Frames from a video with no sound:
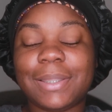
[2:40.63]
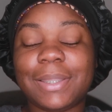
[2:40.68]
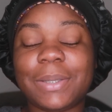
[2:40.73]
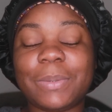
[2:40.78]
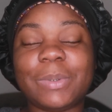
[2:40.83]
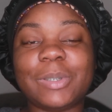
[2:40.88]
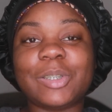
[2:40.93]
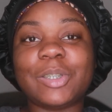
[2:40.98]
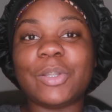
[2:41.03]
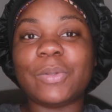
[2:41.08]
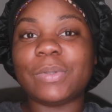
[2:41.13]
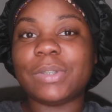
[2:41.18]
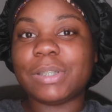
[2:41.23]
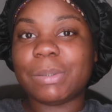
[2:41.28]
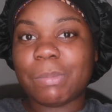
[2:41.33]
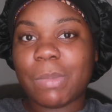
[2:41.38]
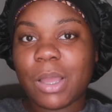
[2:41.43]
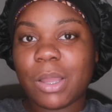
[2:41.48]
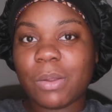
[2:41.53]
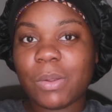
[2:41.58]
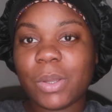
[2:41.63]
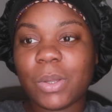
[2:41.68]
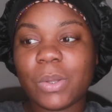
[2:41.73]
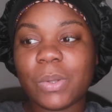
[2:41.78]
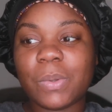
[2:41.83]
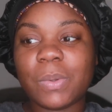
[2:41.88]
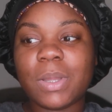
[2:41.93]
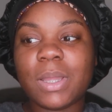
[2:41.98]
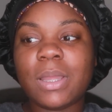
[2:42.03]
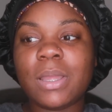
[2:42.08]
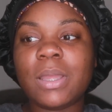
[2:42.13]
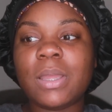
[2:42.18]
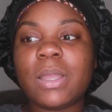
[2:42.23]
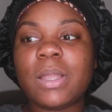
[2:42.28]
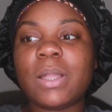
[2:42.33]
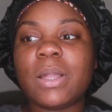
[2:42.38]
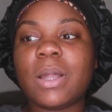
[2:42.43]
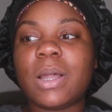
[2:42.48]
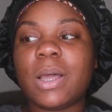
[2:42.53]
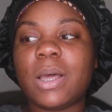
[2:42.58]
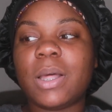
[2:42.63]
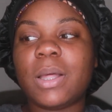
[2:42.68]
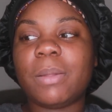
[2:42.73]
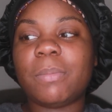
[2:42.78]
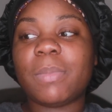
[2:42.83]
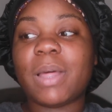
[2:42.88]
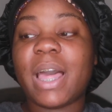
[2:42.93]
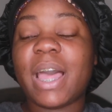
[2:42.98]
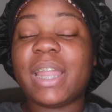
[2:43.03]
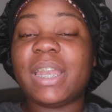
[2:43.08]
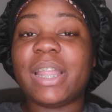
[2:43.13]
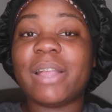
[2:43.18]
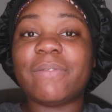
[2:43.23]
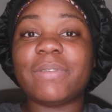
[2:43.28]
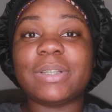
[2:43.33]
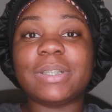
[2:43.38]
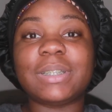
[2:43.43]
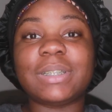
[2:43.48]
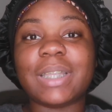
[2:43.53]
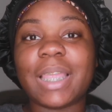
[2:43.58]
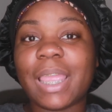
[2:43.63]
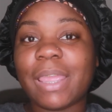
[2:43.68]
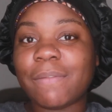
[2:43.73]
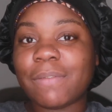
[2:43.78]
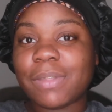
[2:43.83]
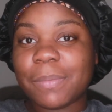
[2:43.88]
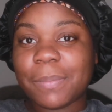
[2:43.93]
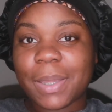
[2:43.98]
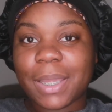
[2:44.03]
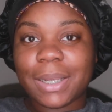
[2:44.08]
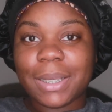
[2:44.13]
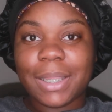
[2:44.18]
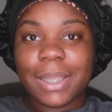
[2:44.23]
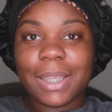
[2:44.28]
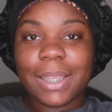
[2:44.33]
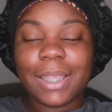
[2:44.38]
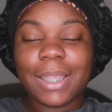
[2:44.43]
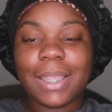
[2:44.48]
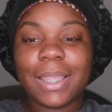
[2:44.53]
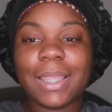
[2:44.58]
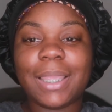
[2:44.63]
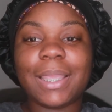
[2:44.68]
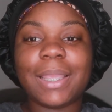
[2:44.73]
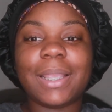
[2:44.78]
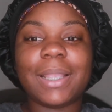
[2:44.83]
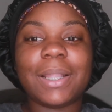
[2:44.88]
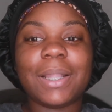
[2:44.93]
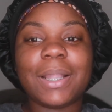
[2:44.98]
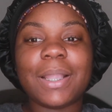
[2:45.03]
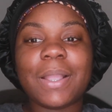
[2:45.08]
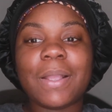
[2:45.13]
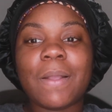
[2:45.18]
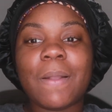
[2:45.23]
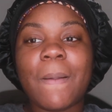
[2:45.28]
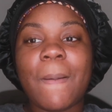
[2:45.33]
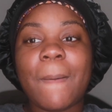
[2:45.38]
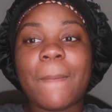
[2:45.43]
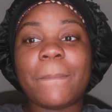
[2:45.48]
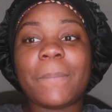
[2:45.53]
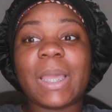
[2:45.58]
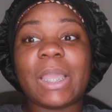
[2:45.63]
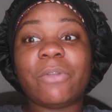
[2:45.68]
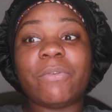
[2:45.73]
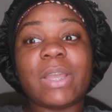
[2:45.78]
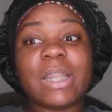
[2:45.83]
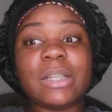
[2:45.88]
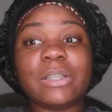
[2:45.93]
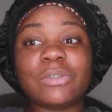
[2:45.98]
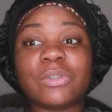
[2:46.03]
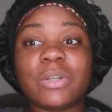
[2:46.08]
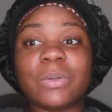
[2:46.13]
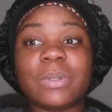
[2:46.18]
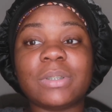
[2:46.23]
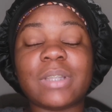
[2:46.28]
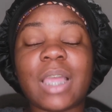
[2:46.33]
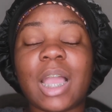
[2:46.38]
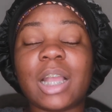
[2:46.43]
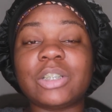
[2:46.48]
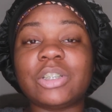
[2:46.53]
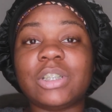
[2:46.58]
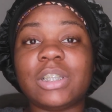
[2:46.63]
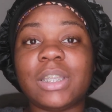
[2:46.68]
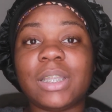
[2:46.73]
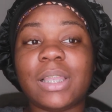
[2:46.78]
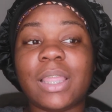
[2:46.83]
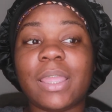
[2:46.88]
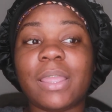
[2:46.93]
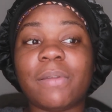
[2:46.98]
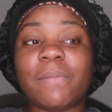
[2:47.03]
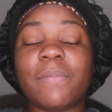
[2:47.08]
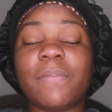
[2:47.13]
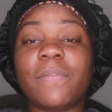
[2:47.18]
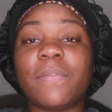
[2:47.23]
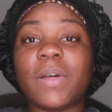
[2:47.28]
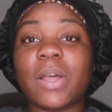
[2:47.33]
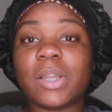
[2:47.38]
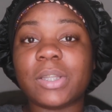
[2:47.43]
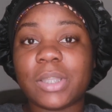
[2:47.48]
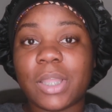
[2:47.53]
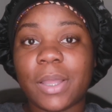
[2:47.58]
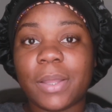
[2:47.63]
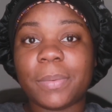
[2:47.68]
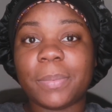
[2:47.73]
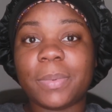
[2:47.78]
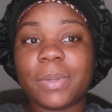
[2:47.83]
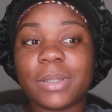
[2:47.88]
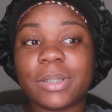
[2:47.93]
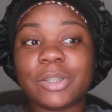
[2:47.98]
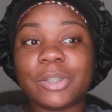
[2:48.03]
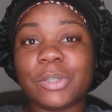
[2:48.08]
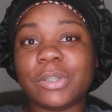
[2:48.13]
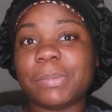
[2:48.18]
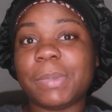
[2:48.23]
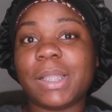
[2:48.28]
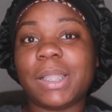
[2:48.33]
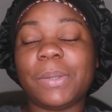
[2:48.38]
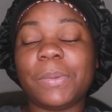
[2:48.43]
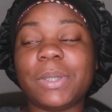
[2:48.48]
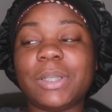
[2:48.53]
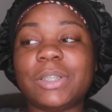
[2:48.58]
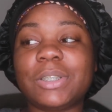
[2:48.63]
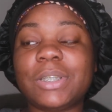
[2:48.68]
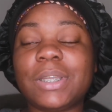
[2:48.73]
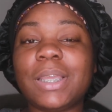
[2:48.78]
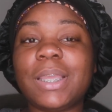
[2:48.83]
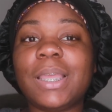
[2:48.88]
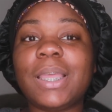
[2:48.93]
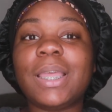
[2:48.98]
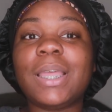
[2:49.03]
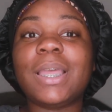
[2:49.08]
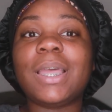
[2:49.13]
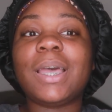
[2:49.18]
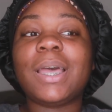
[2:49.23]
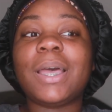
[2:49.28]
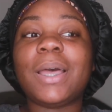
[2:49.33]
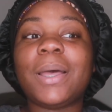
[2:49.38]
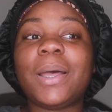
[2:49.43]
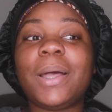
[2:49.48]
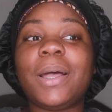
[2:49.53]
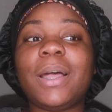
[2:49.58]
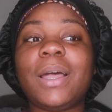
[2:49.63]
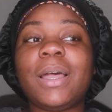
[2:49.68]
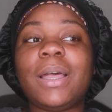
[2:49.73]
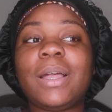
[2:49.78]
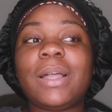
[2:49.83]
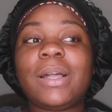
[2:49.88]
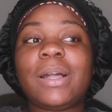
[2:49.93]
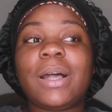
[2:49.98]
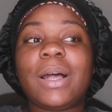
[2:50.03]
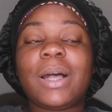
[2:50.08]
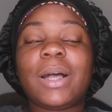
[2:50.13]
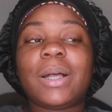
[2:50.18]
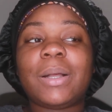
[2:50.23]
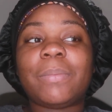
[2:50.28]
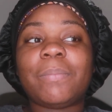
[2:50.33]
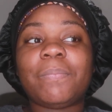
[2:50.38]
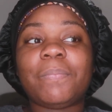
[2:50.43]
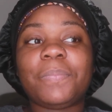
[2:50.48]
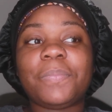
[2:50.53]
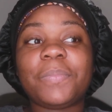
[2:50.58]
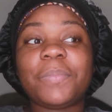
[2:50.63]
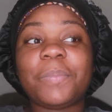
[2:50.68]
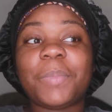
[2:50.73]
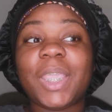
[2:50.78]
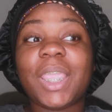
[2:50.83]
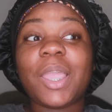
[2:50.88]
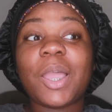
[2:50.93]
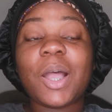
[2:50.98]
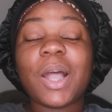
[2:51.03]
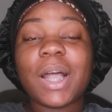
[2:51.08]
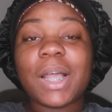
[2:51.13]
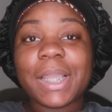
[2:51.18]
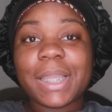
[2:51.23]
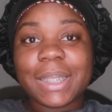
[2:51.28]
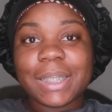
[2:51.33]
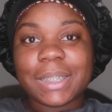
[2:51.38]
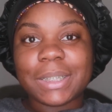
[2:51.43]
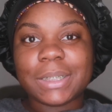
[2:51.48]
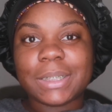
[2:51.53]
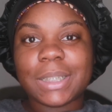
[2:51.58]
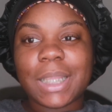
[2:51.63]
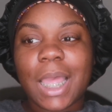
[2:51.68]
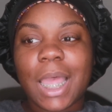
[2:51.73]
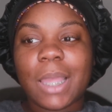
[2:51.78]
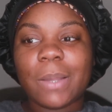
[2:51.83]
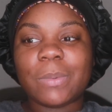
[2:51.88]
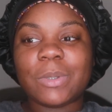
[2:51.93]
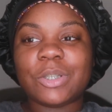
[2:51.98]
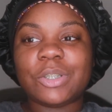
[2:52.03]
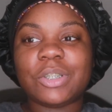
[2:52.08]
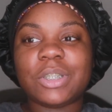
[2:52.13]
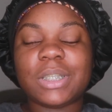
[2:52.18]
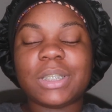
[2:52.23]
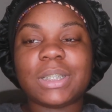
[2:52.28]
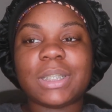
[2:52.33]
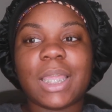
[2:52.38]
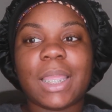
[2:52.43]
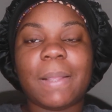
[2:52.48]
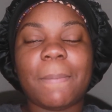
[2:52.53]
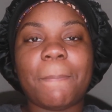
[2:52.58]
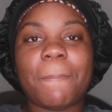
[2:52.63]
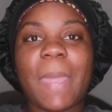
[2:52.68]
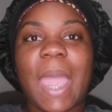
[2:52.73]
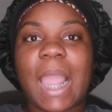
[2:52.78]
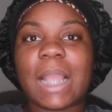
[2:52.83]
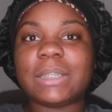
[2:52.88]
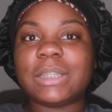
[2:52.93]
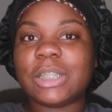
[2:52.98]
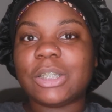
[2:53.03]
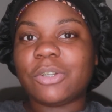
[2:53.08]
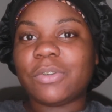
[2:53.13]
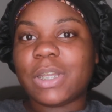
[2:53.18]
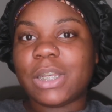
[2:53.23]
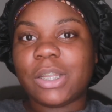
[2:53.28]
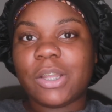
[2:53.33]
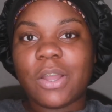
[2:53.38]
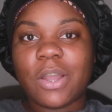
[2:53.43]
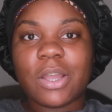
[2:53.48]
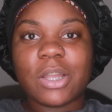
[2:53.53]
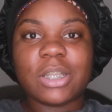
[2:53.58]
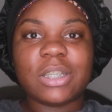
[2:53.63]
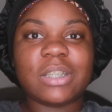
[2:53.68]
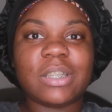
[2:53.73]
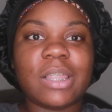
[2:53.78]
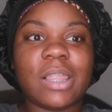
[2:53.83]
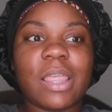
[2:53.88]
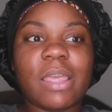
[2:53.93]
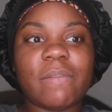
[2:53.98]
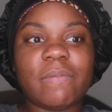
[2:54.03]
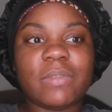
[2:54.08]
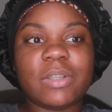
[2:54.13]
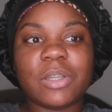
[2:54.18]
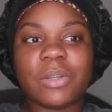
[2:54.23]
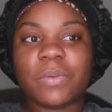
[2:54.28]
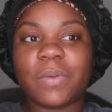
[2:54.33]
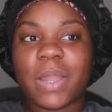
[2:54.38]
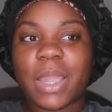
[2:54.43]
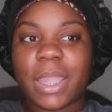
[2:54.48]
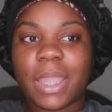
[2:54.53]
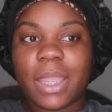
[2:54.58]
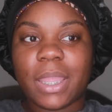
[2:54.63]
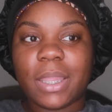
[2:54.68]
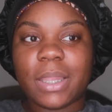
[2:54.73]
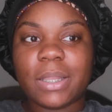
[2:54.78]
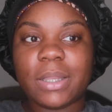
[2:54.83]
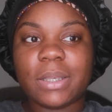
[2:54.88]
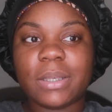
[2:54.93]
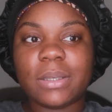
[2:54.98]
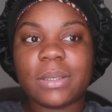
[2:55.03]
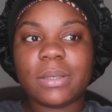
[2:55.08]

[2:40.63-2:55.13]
it was no tomorrow. Um, I never saved money. My credit score was actually like fucked up, excuse my language, um, because I was just like maxing credit cards left to right.